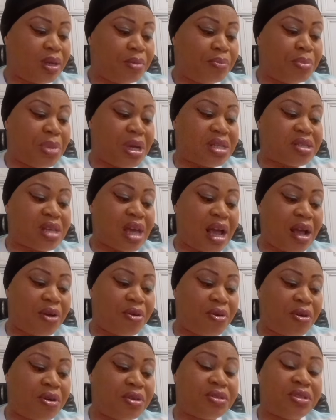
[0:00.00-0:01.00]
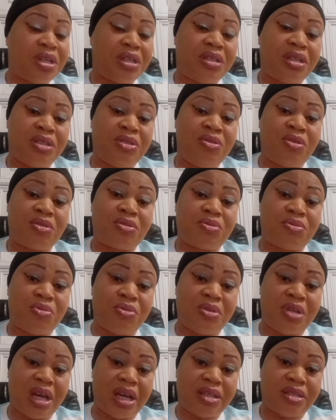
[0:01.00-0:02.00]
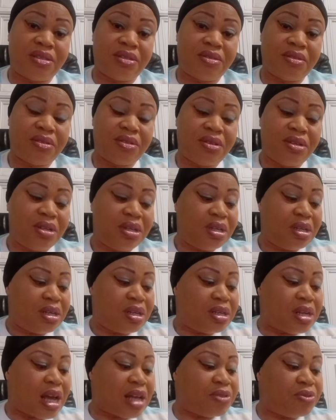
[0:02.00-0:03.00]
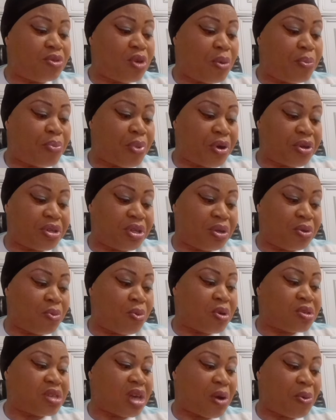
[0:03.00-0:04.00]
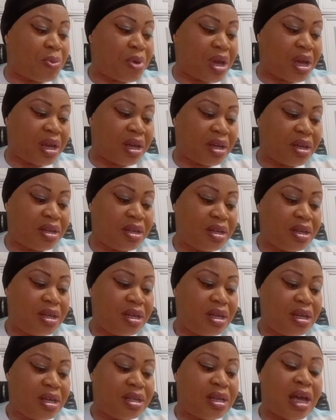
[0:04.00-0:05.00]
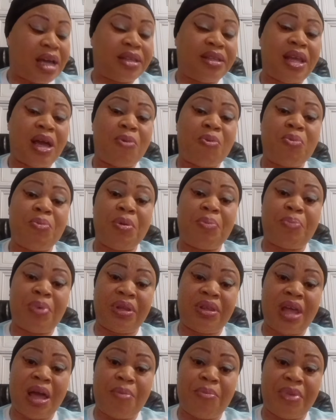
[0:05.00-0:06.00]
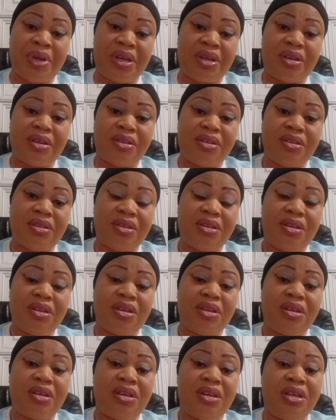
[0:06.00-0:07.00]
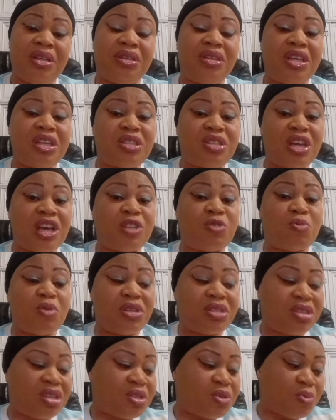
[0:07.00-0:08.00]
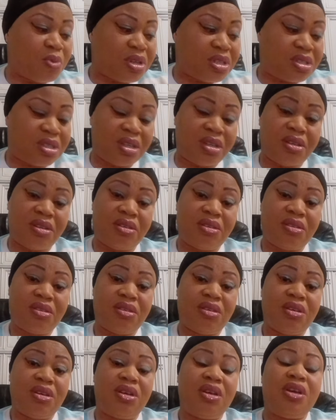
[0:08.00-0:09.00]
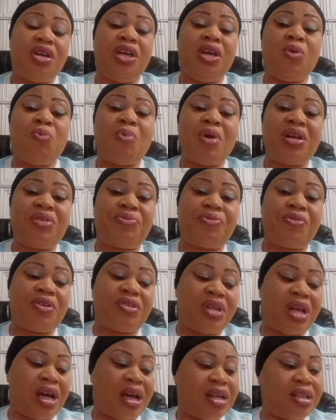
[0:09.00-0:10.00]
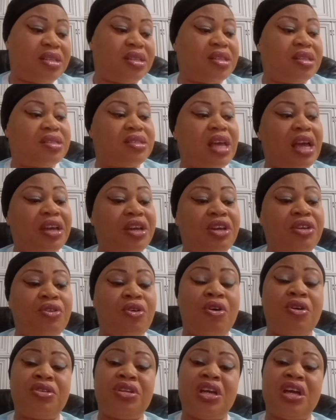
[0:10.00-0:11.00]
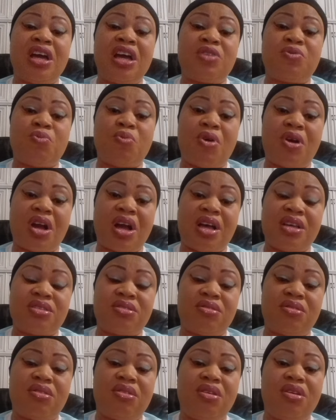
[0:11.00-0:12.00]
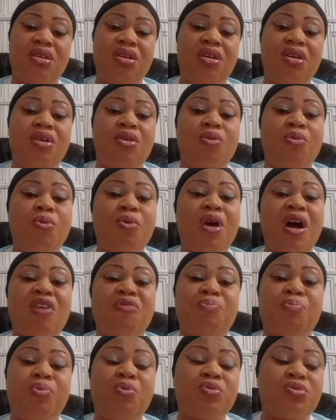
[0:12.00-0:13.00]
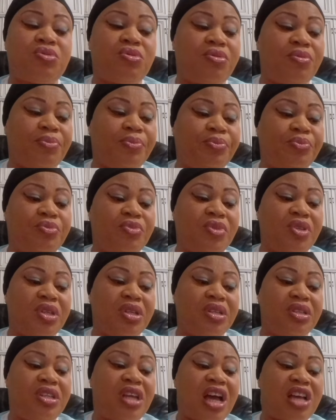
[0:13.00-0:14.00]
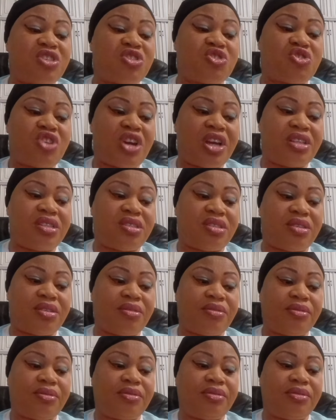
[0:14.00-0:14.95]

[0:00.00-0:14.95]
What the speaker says: but thank God they did not do that. That nobody was aware that there will be a pandemic in this year 2020. He went further, thanking all the health workers who have put their strength,